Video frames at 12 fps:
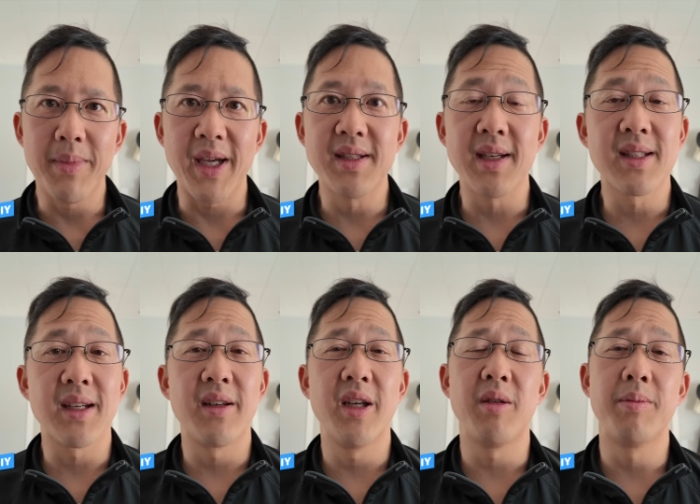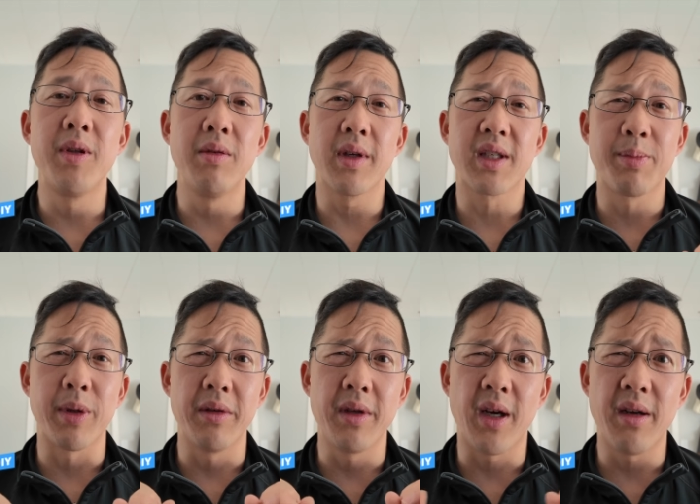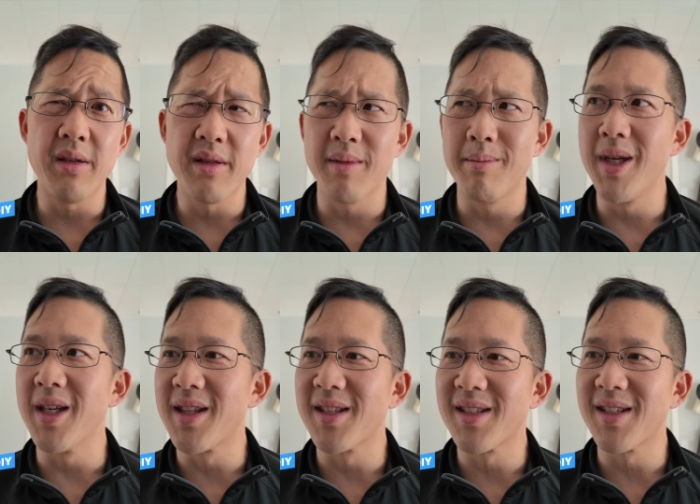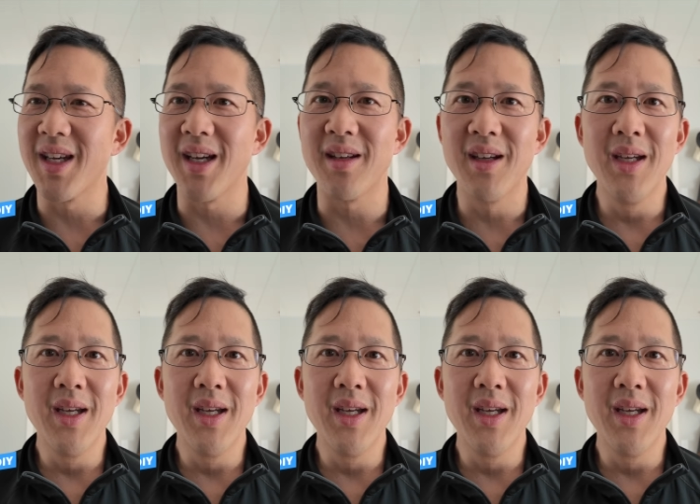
Basics that'll help you explode all the myths that